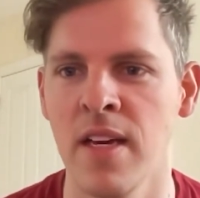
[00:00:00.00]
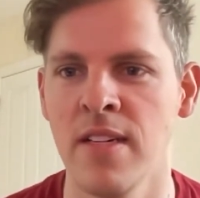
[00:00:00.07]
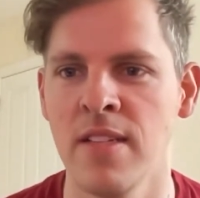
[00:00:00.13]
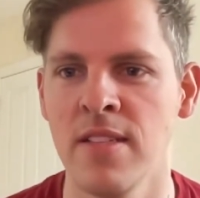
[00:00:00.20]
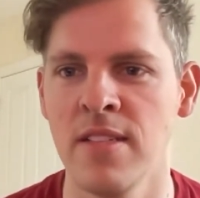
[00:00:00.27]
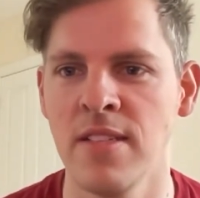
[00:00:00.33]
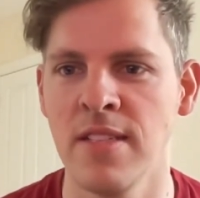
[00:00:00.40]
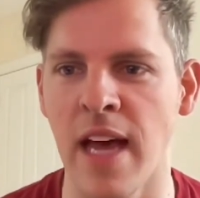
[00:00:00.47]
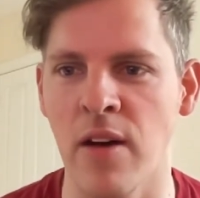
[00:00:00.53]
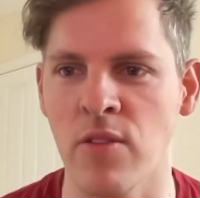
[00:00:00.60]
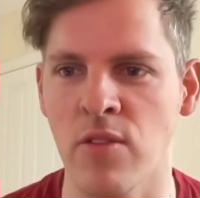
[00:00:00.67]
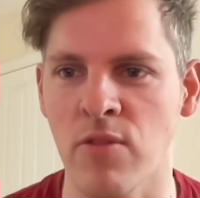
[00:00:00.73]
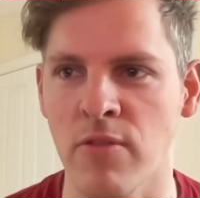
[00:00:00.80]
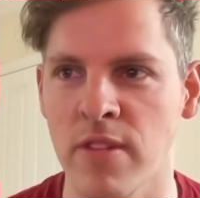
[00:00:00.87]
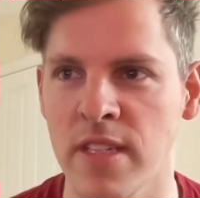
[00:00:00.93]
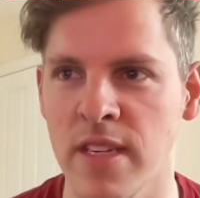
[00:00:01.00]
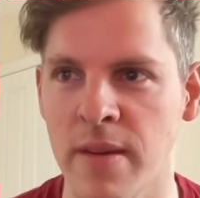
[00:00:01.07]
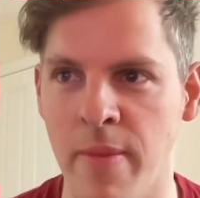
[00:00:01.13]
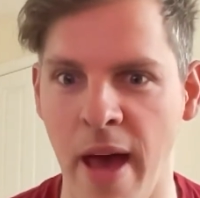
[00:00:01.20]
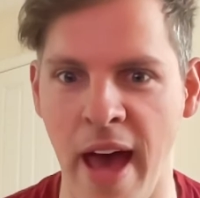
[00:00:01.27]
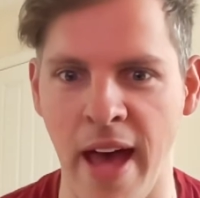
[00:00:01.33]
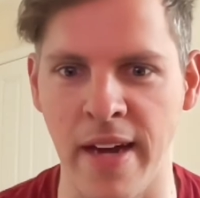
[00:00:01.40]
sound really
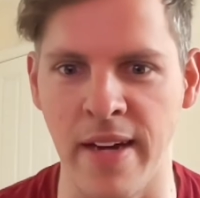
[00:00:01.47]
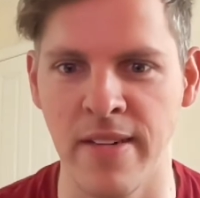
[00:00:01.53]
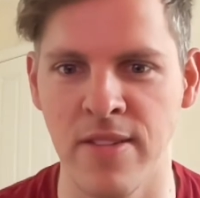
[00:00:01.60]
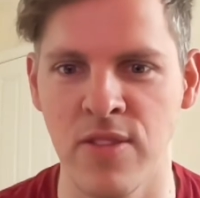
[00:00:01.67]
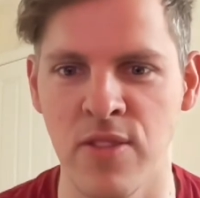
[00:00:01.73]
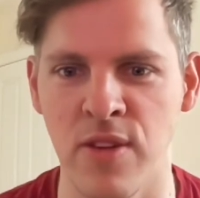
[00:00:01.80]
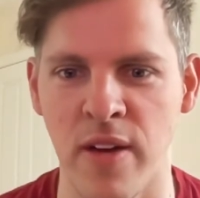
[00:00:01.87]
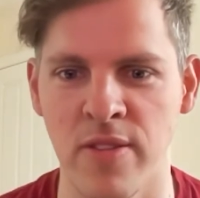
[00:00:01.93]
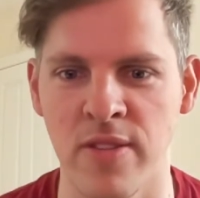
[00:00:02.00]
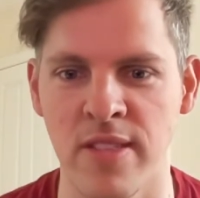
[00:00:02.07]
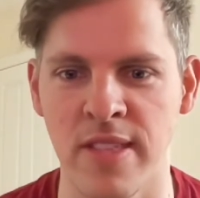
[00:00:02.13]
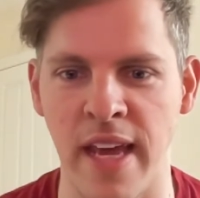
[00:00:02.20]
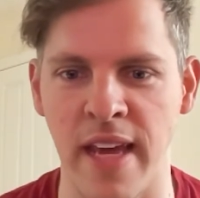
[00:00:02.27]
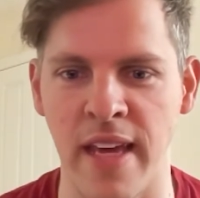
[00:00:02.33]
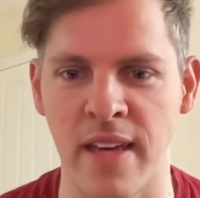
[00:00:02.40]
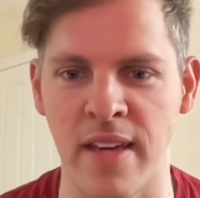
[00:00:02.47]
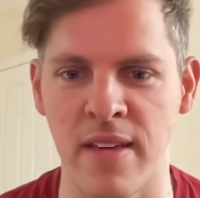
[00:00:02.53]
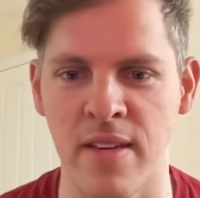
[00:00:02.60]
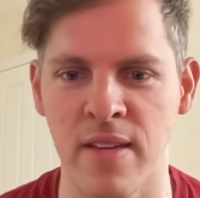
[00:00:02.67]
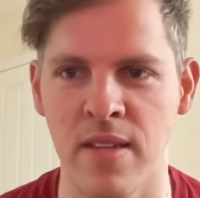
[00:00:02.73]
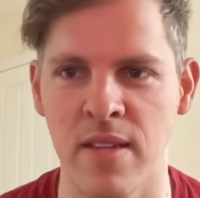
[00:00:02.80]
bad. So I was saying,